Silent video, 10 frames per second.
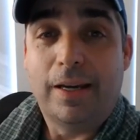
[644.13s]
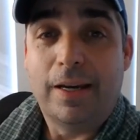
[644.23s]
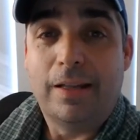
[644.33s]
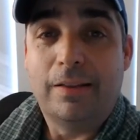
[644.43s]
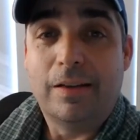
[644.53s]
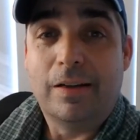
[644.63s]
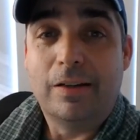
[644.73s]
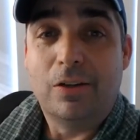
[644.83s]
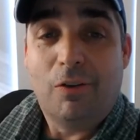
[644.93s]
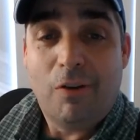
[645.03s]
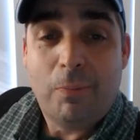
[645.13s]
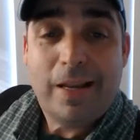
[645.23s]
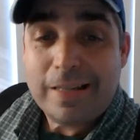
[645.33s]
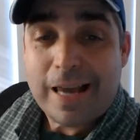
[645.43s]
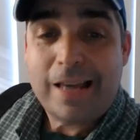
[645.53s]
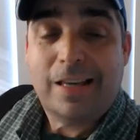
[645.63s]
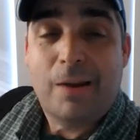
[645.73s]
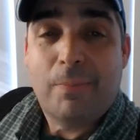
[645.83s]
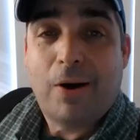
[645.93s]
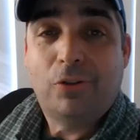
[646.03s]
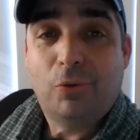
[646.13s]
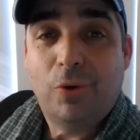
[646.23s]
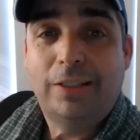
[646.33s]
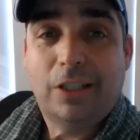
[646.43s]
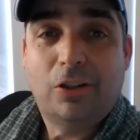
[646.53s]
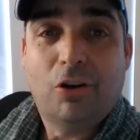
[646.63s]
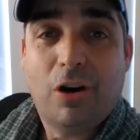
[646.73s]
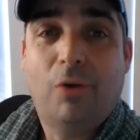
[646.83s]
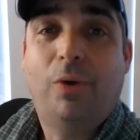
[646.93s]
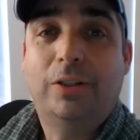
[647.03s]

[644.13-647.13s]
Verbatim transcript: And, uh, you know, everybody's asking about you. Where's the dog?